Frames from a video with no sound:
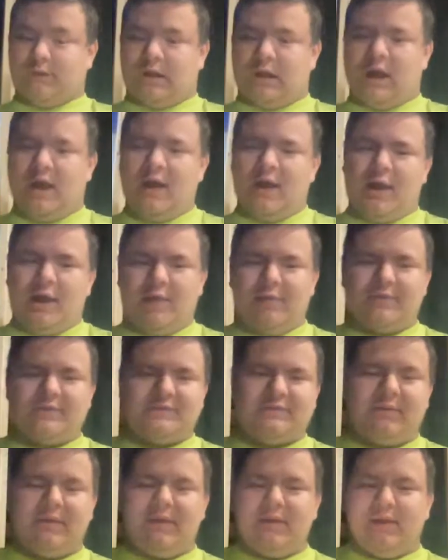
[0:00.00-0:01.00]

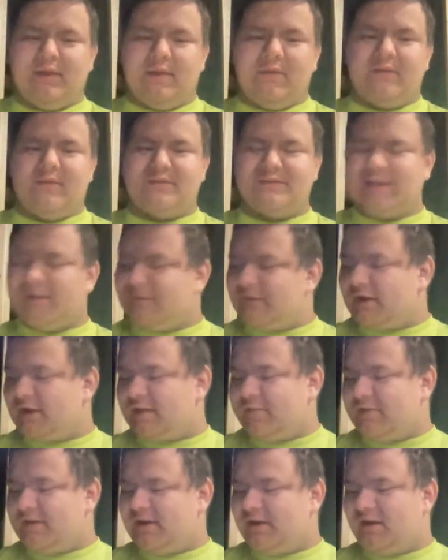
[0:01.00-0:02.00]
There's definitely
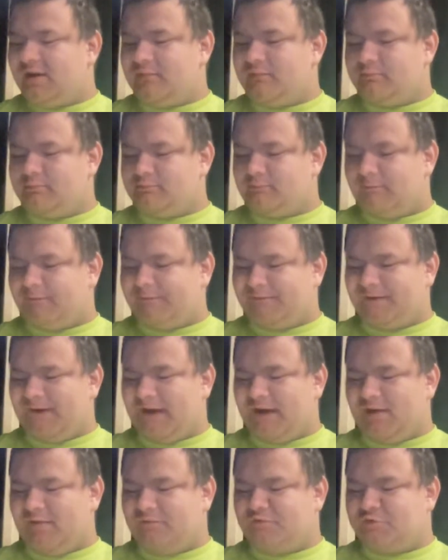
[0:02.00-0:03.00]
going to be a
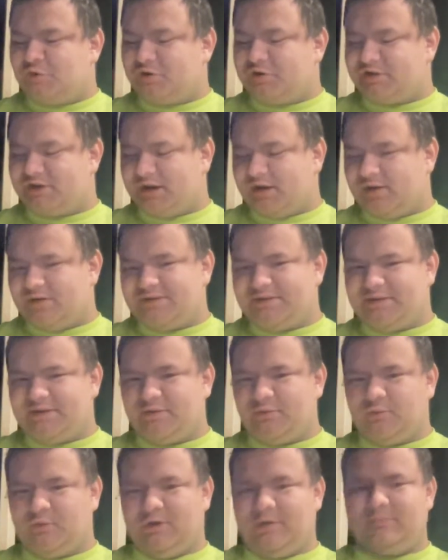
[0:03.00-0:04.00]
fan of George
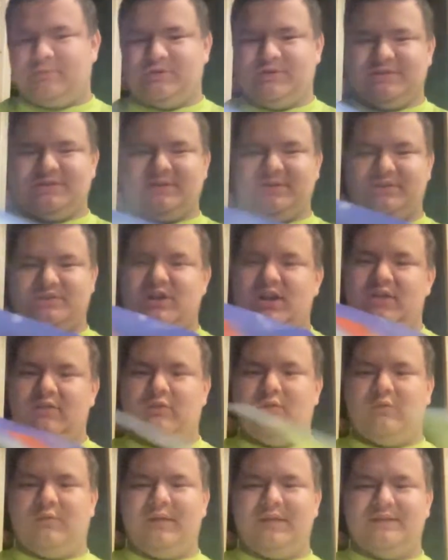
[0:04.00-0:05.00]
Harrison or just in
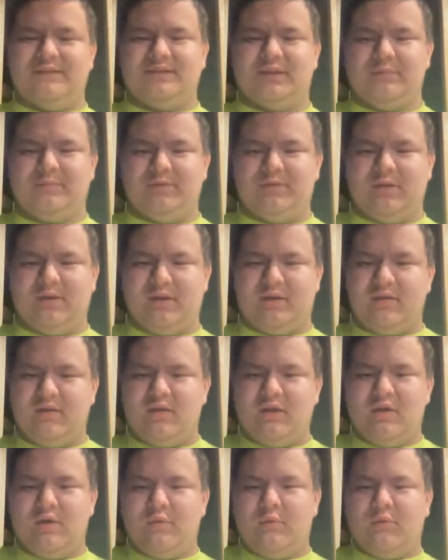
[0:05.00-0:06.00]
general that's going to be like,
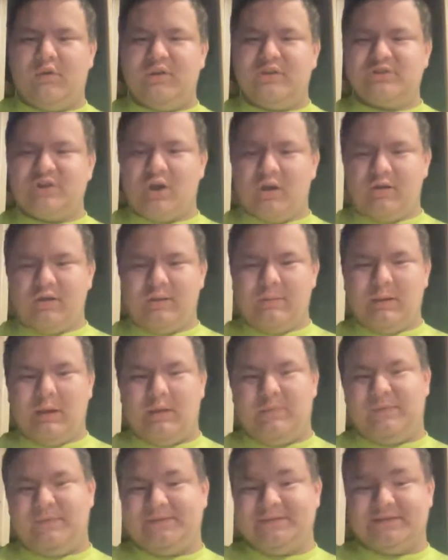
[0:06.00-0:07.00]
what are you talking
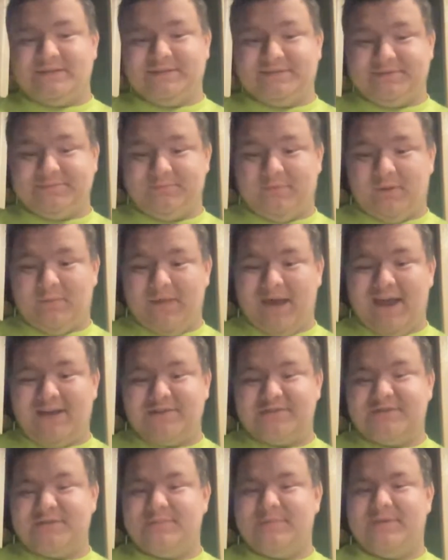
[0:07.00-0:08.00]
about? This is a
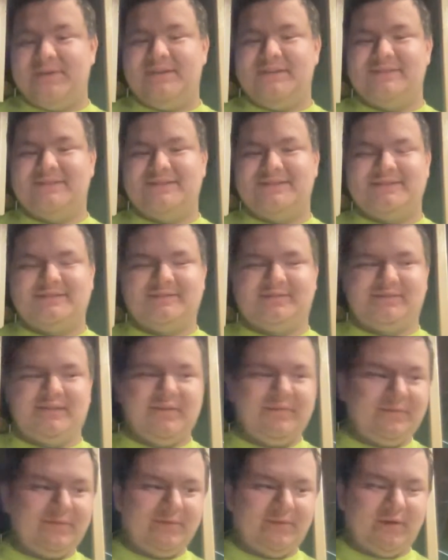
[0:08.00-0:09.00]
masterpiece. It's
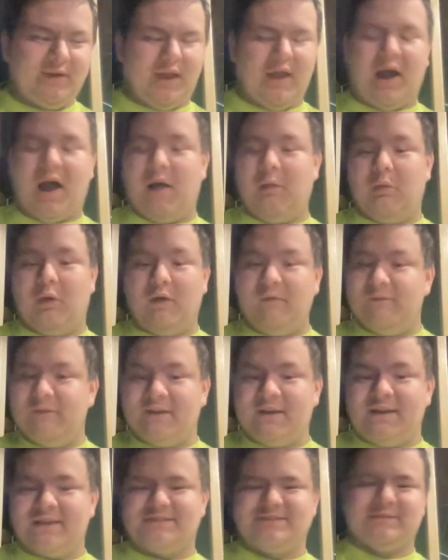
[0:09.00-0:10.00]
different. I love
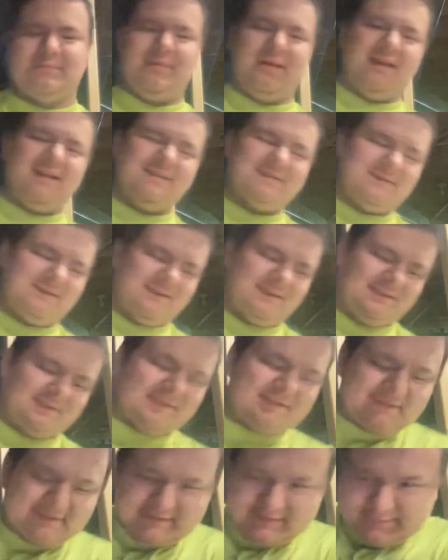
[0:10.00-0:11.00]
it. It's amazing.
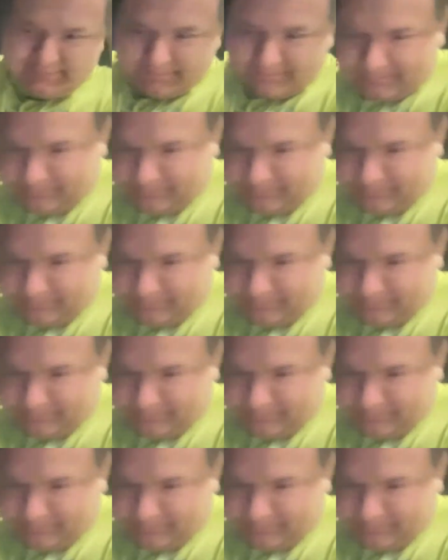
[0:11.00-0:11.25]
It's